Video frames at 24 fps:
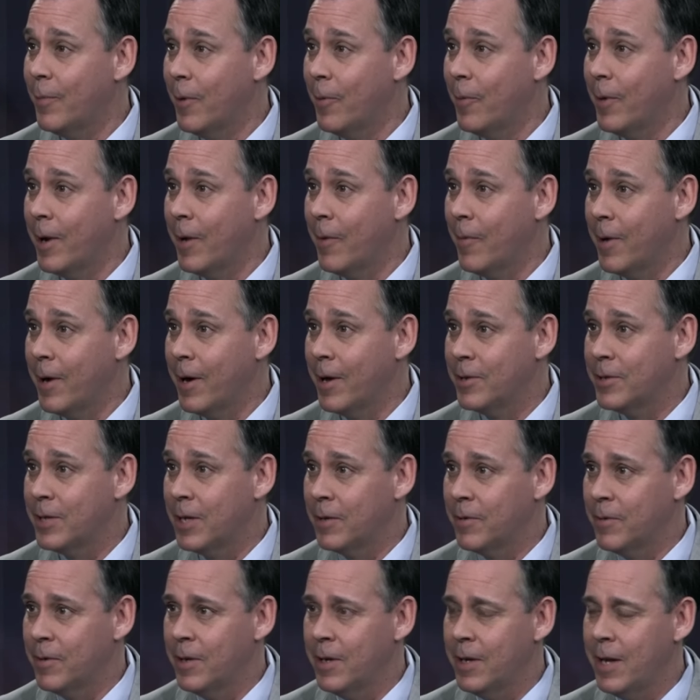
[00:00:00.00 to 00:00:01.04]
about yeah. when I went on yeah, to yeah.
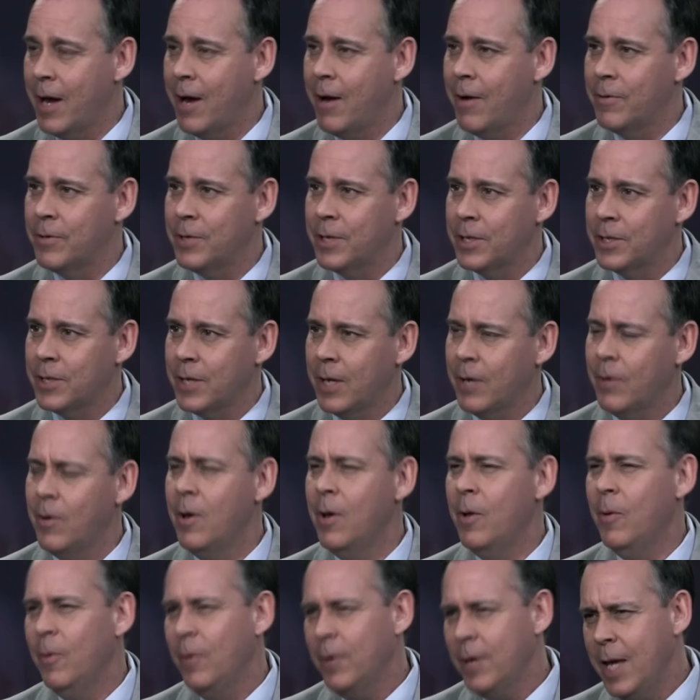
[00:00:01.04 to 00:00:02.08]
talk to them. Now it's just like,
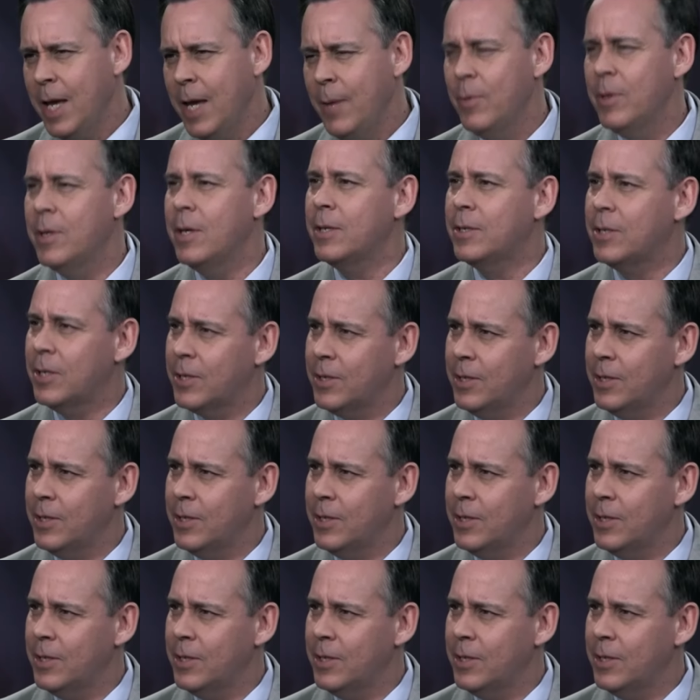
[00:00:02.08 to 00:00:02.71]
what came of this is